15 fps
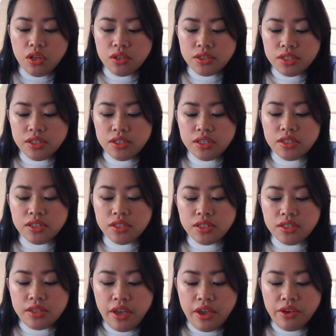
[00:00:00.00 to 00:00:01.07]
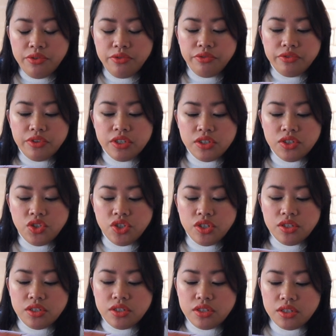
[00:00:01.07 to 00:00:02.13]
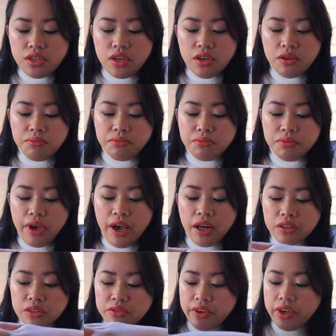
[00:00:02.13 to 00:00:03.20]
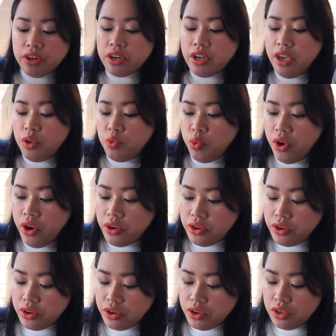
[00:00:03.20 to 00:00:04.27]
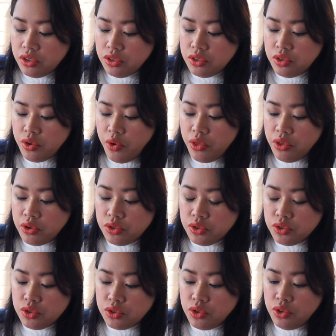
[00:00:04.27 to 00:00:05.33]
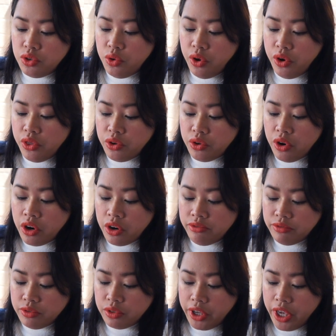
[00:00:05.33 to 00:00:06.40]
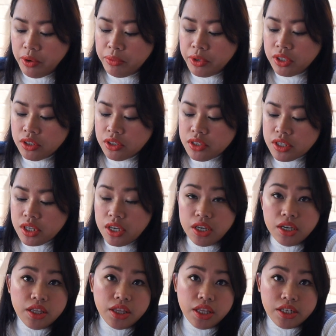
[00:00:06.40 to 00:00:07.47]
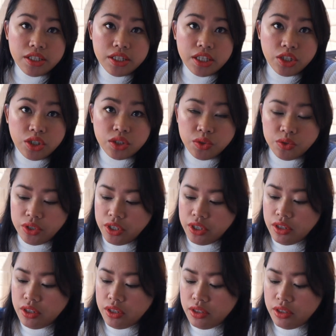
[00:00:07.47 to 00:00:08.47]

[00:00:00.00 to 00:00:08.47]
Since this is safe, this is just aloe vera and water. So there's no other harmful chemicals that is included.